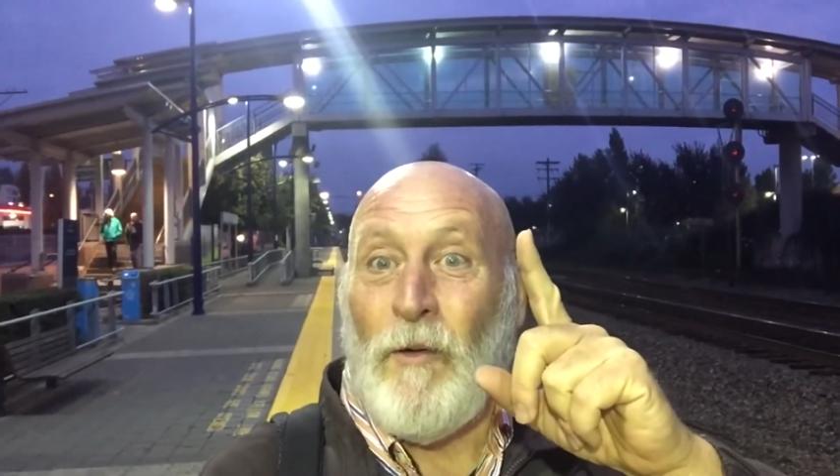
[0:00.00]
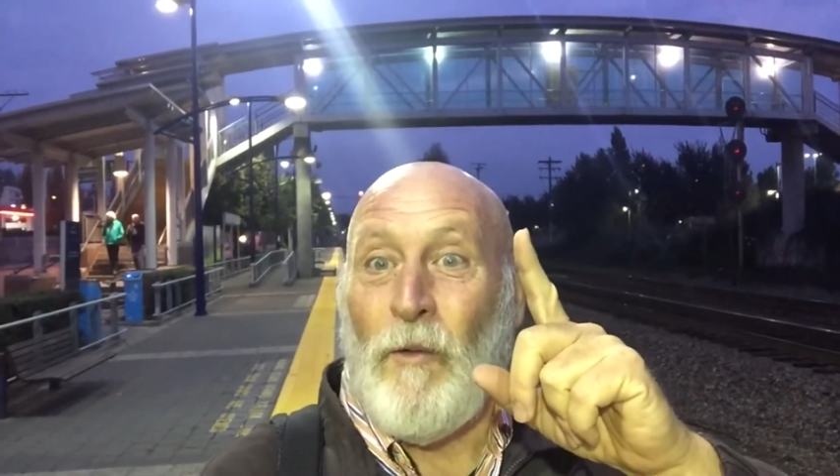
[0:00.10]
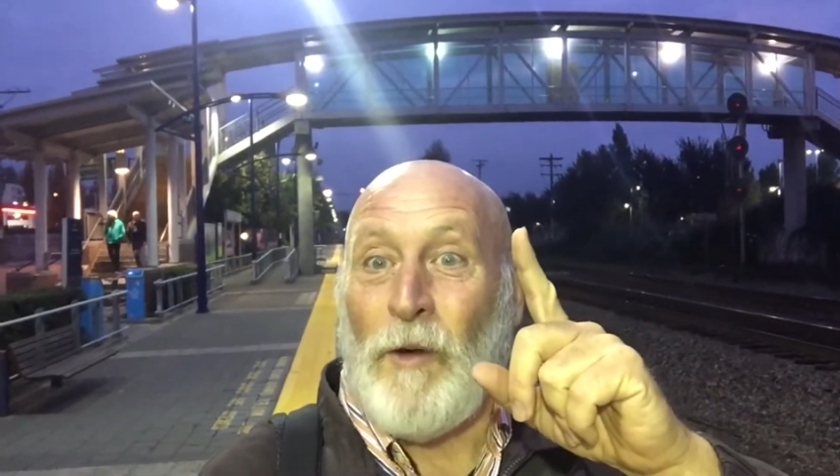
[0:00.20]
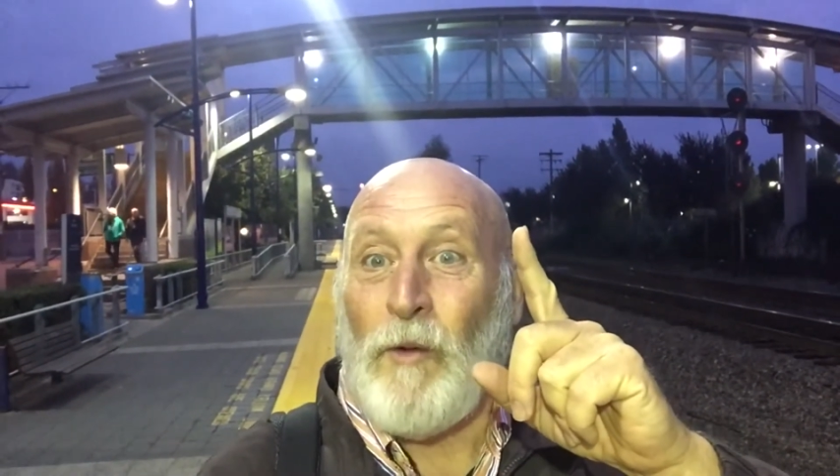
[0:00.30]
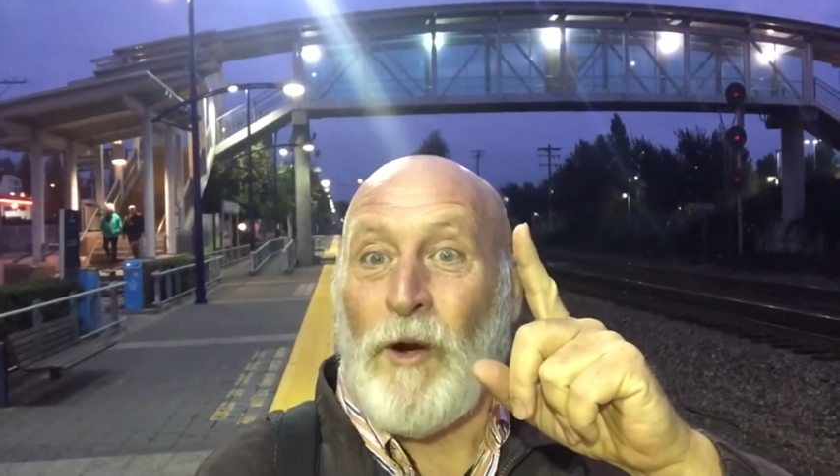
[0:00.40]

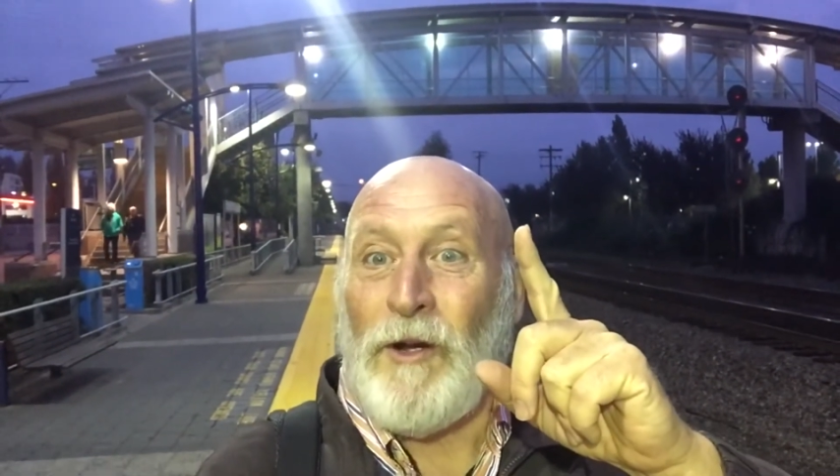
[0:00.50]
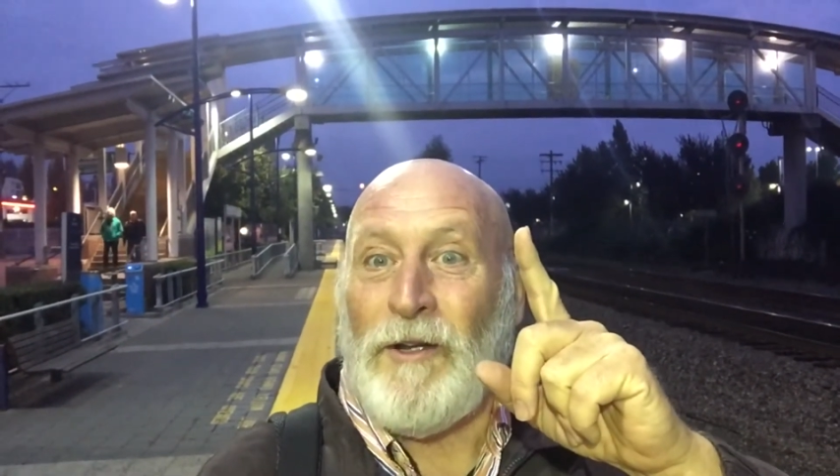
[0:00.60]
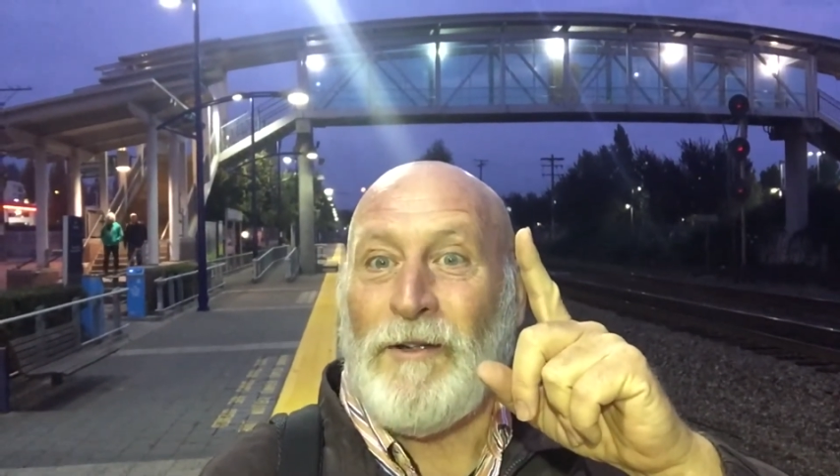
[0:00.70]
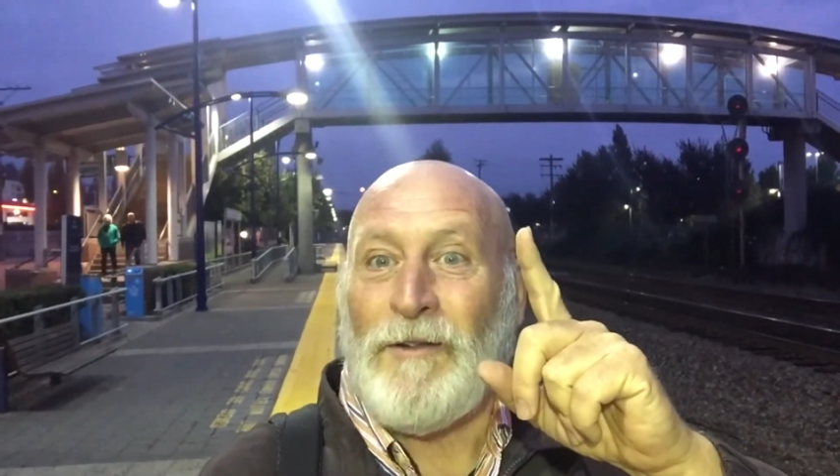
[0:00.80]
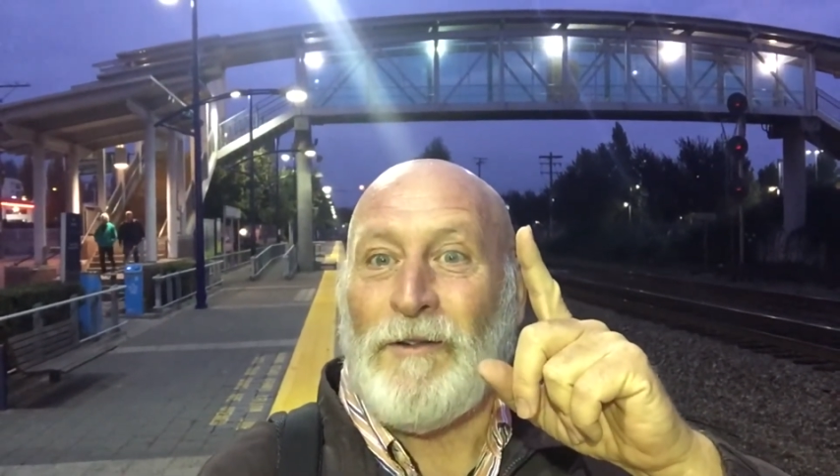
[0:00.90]
One word,
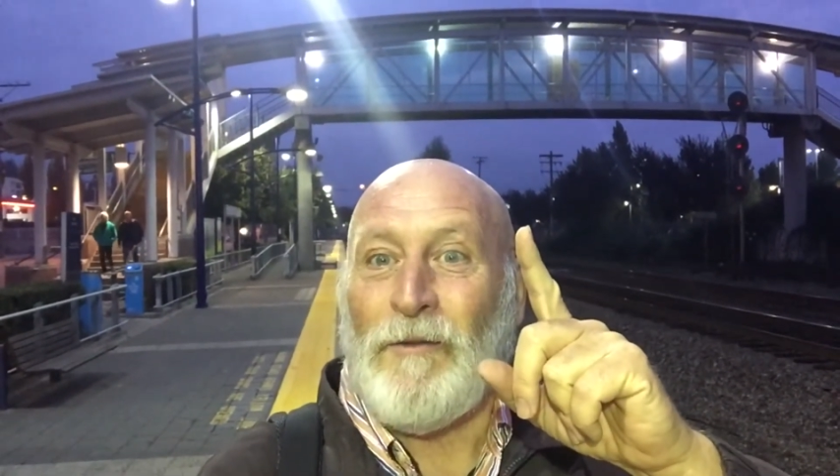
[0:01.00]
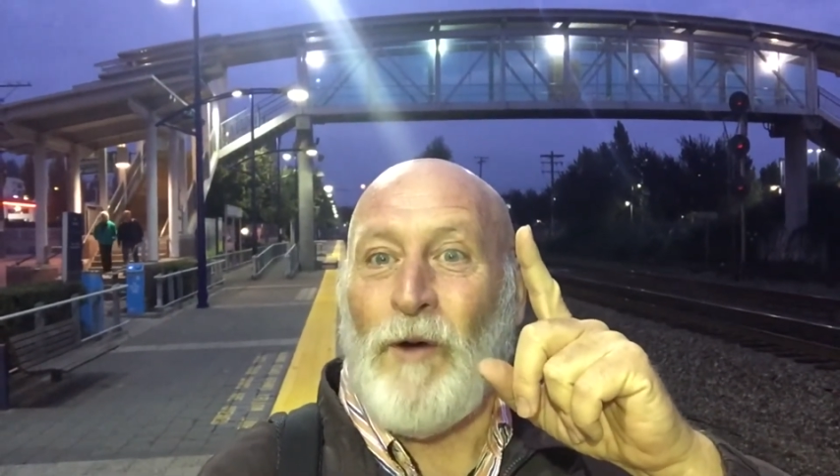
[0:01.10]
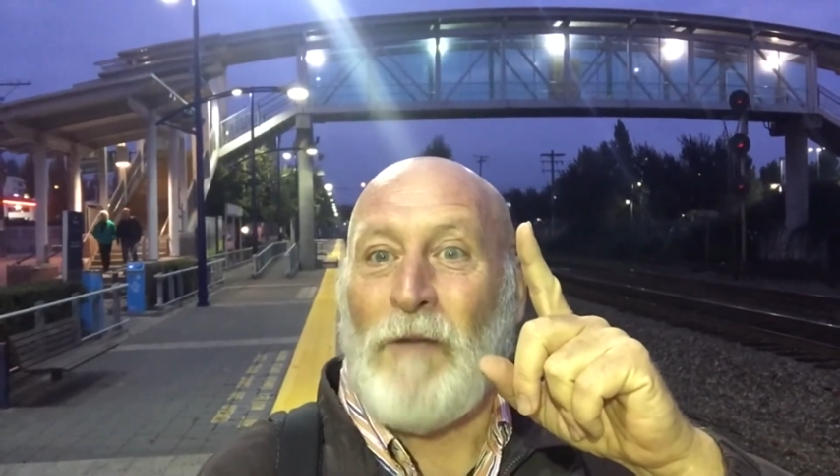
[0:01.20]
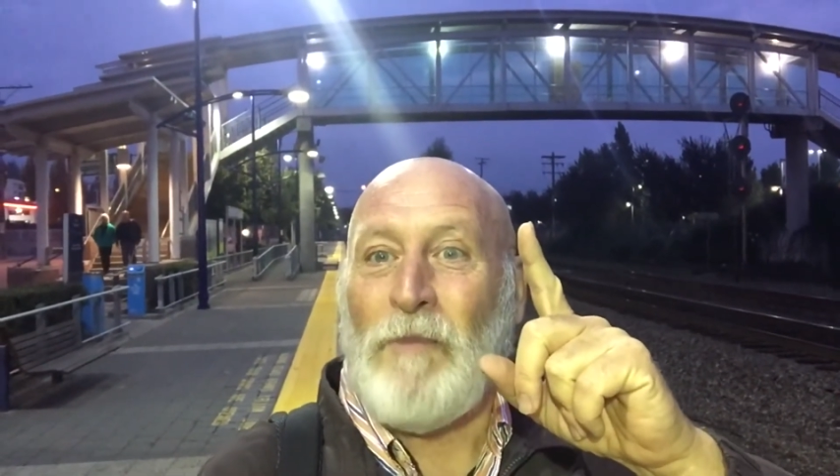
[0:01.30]
one